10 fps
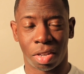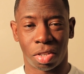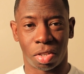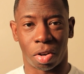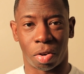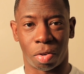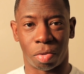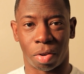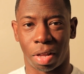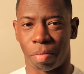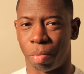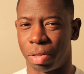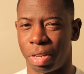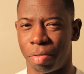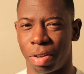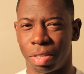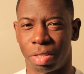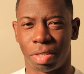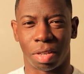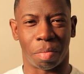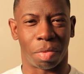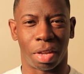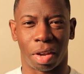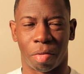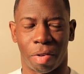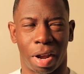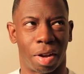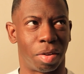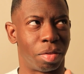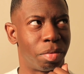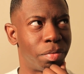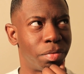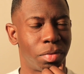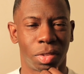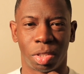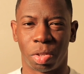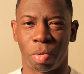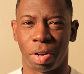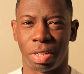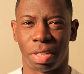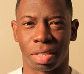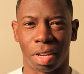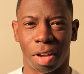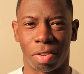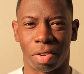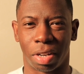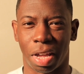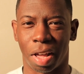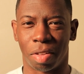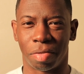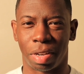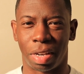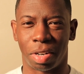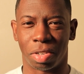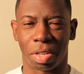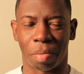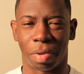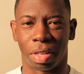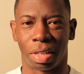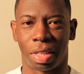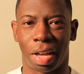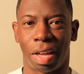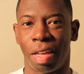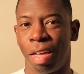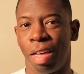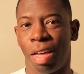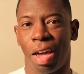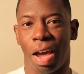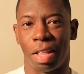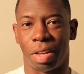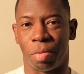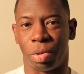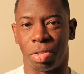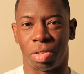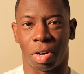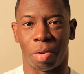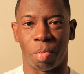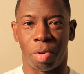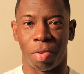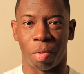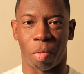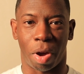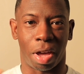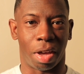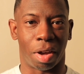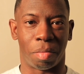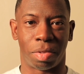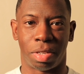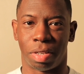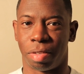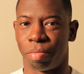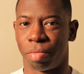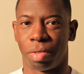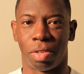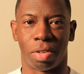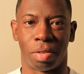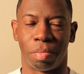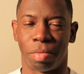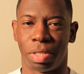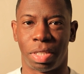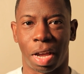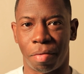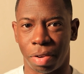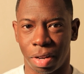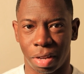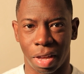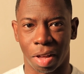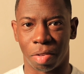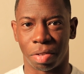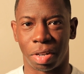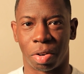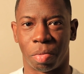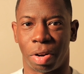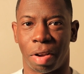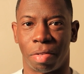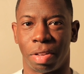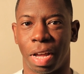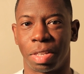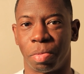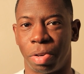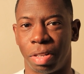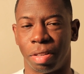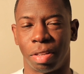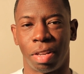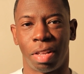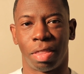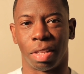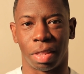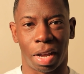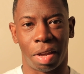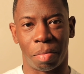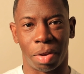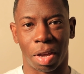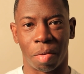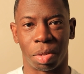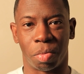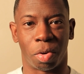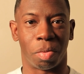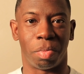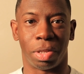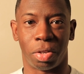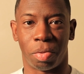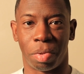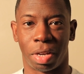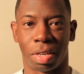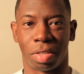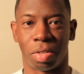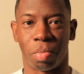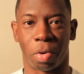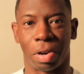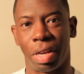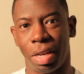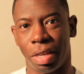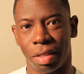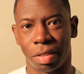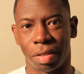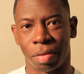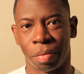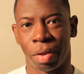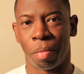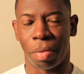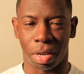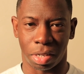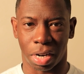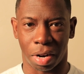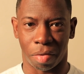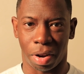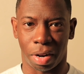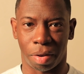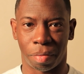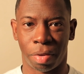So I believe it's something around 2600 Kelvin or something like that. And then when you start moving way up to your 70 Kelvin or whatever, that's when the light becomes more blue because there's more heat being generated.